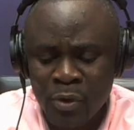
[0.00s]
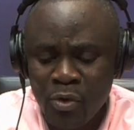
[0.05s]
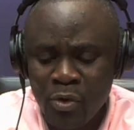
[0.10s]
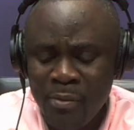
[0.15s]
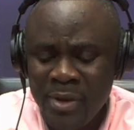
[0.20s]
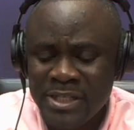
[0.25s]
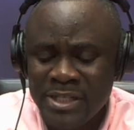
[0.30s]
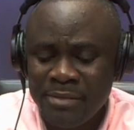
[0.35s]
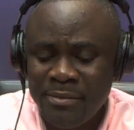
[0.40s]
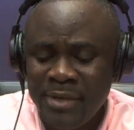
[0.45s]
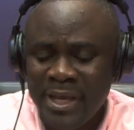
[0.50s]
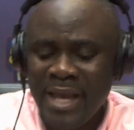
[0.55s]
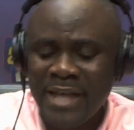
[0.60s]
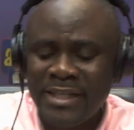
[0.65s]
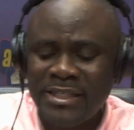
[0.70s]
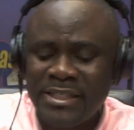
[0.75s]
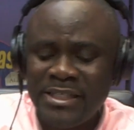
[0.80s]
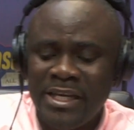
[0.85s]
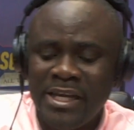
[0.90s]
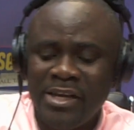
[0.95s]
Ubetimi
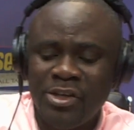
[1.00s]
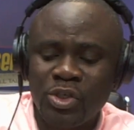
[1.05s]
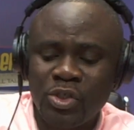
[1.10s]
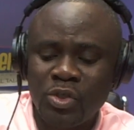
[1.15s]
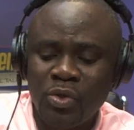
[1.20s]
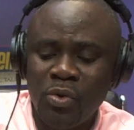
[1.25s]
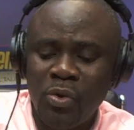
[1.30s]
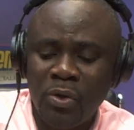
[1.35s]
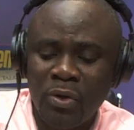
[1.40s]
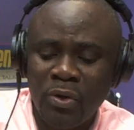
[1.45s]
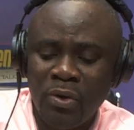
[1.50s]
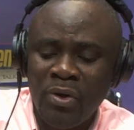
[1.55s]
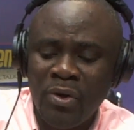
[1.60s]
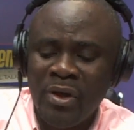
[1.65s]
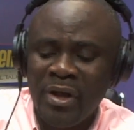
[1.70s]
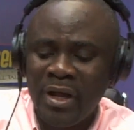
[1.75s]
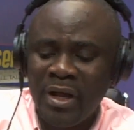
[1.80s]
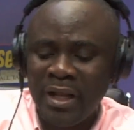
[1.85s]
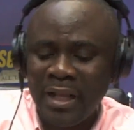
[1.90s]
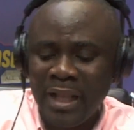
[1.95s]
Etie show no
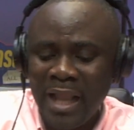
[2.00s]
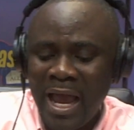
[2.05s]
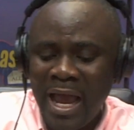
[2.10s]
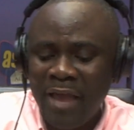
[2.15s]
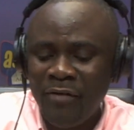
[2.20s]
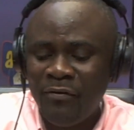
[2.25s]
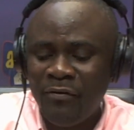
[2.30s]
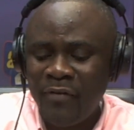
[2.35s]
live.